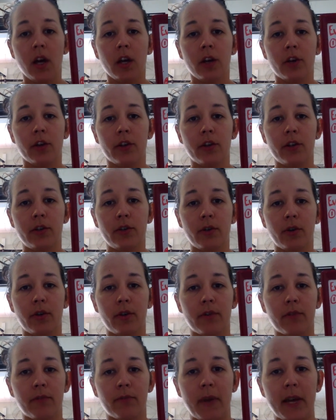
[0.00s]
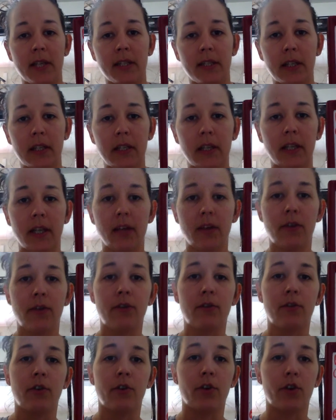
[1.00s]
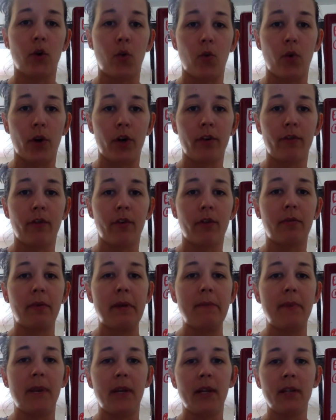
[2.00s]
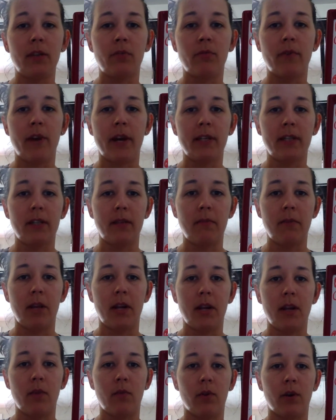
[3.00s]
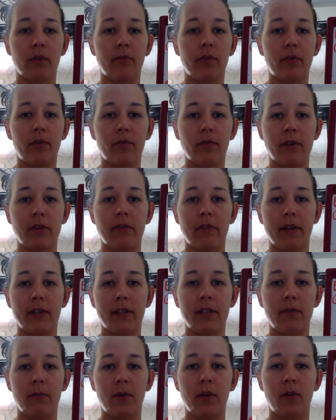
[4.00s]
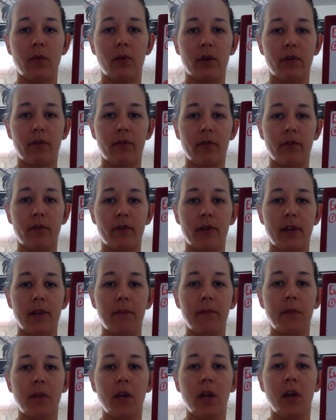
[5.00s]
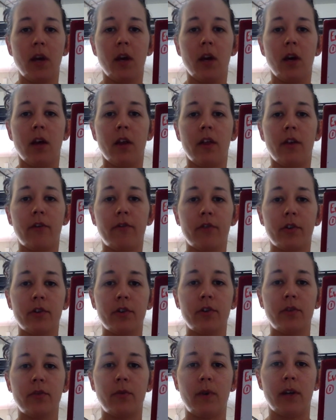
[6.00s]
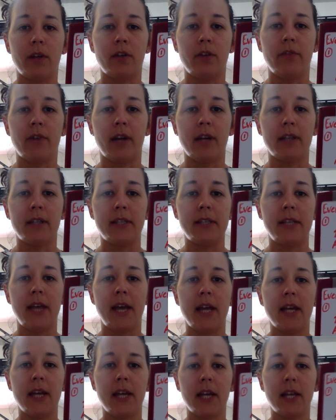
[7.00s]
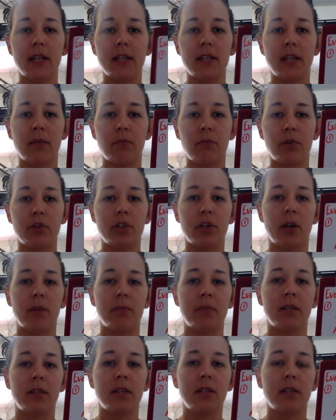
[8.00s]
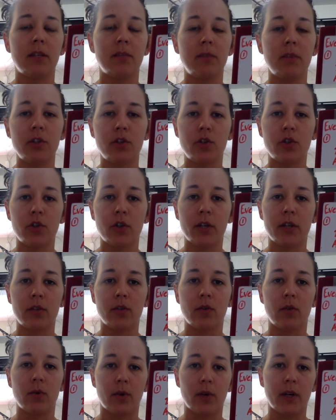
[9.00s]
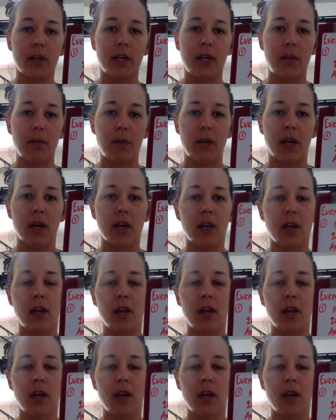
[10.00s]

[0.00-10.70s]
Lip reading: You're going to do basically you're going to work for 3 minutes, rest a minute, work for 3, rest a minute, work for 3. The first one, you've got 10 handstand push-ups. These can be strict or kipping.